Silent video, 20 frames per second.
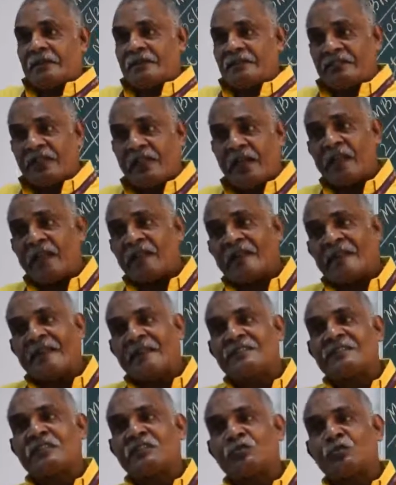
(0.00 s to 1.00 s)
They are
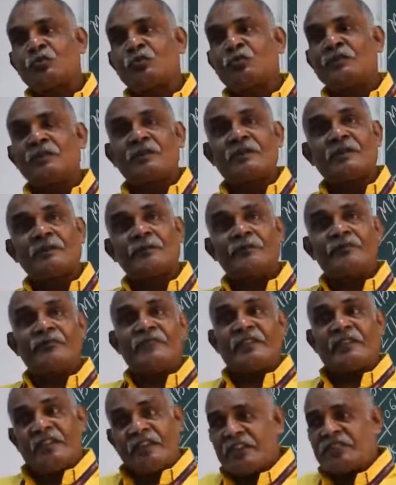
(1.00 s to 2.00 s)
connected to
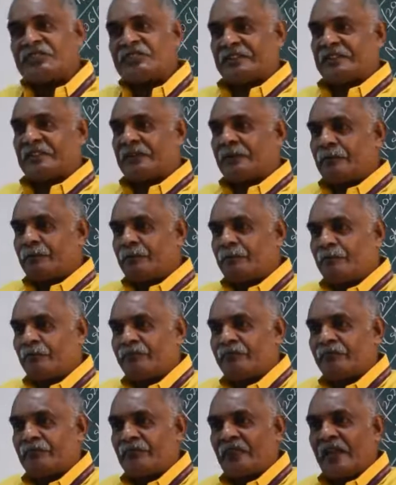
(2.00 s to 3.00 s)
each other
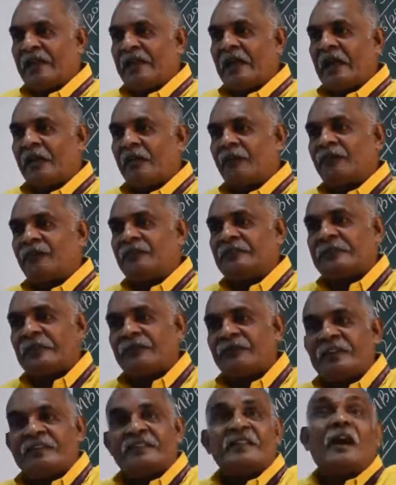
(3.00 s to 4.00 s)
and have
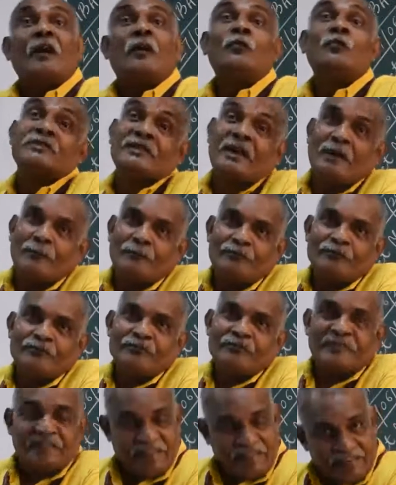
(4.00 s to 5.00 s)
definite outcome.
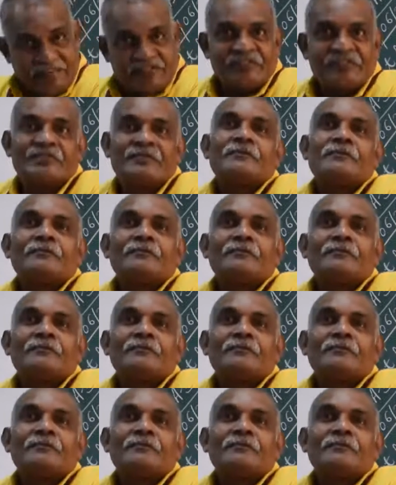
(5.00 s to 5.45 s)
Yes.